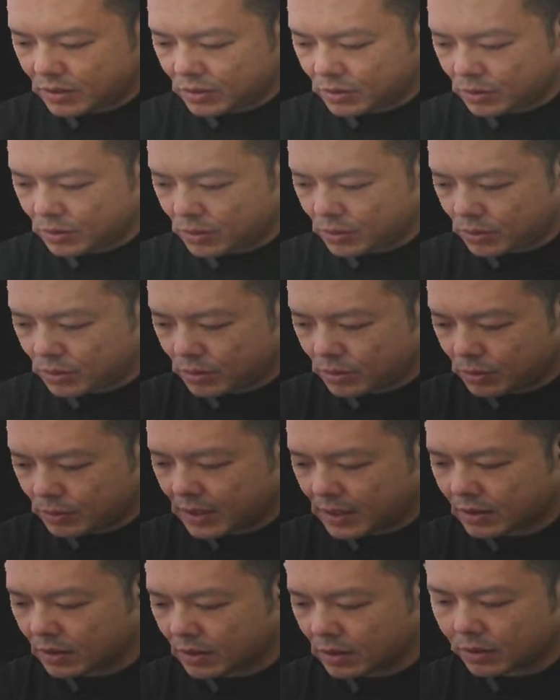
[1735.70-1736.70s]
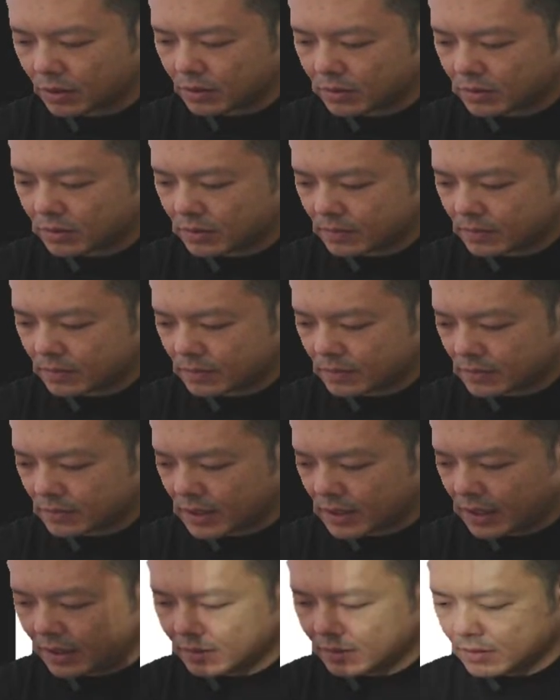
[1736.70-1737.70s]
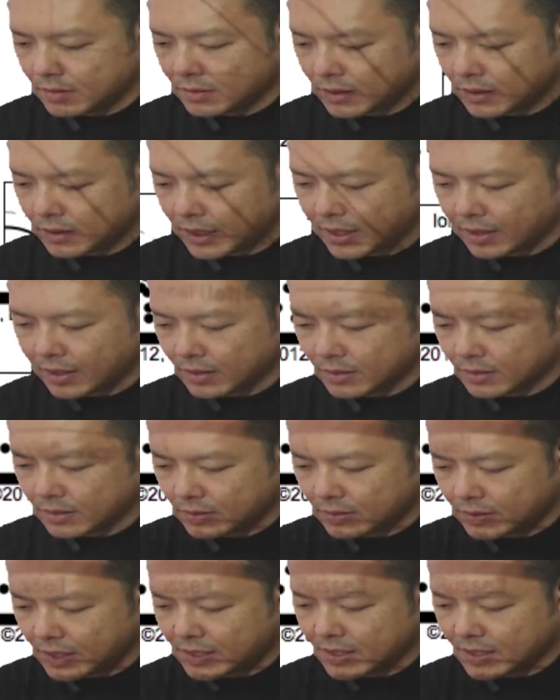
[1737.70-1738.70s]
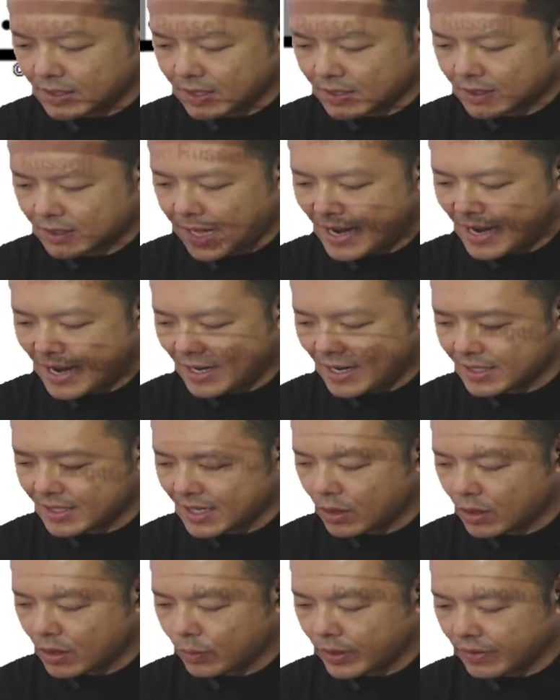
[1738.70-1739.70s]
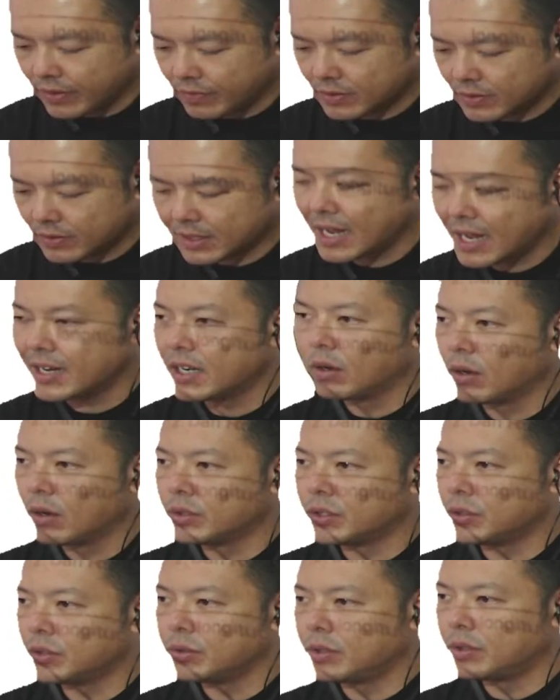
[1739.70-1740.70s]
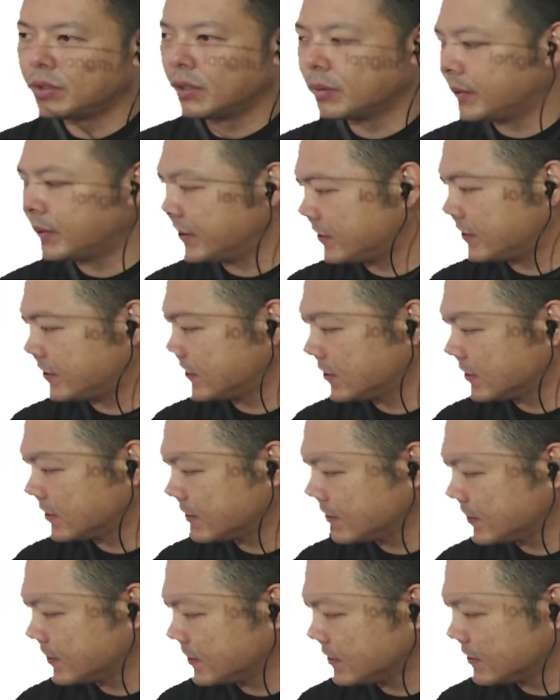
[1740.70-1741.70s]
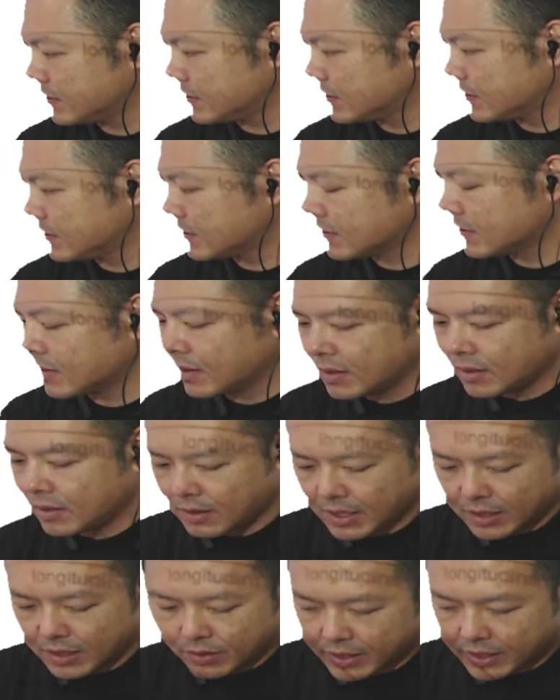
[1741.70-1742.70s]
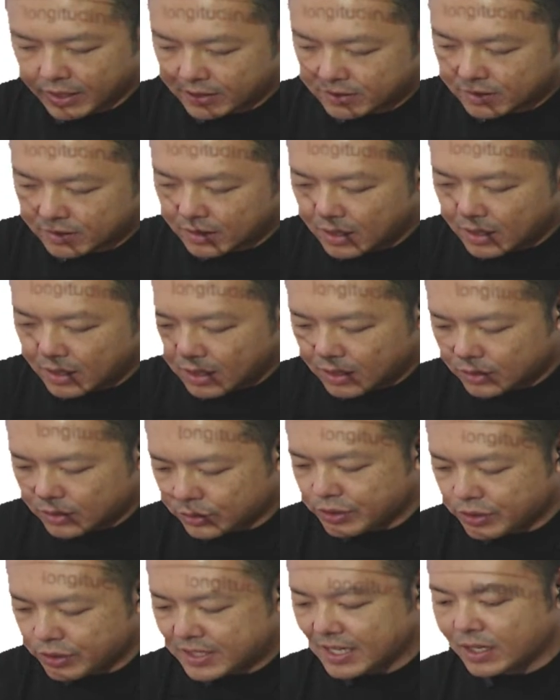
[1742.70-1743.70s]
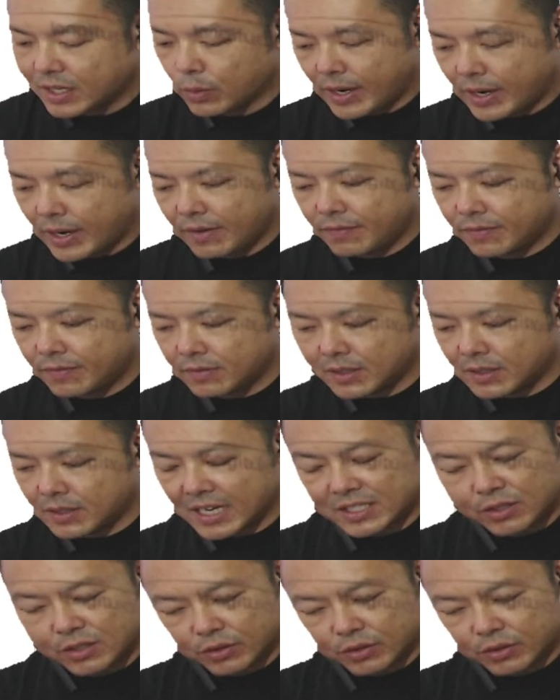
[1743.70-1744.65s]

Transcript: 2, 1, go. There, like that. This is a standing sound wave, standing longitudinal wave. Right? Look at this. So you see the wave, it's not